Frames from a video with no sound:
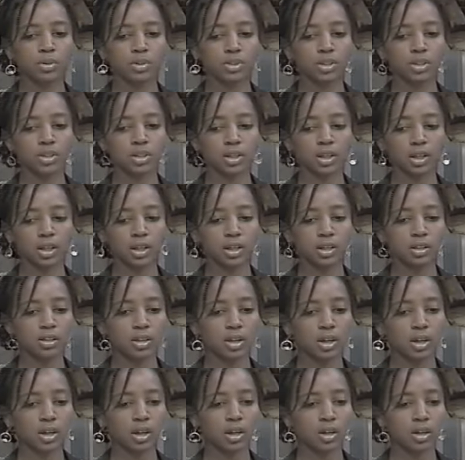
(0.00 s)
presenting
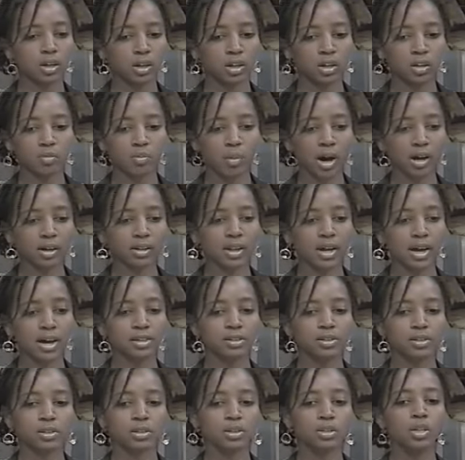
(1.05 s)
anything in any of my
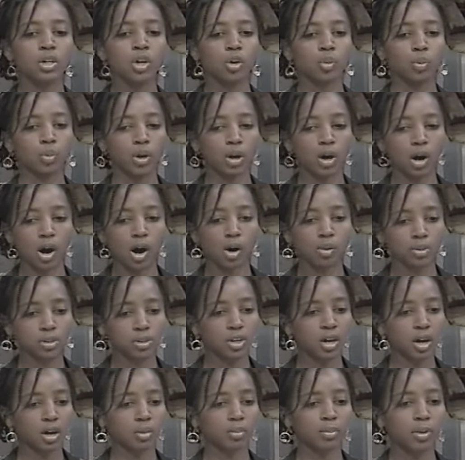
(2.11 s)
classes, we
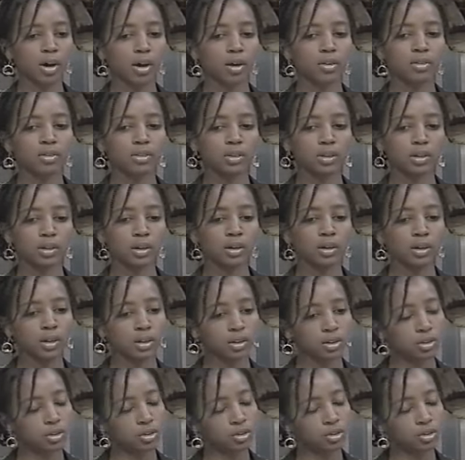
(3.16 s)
always talk about the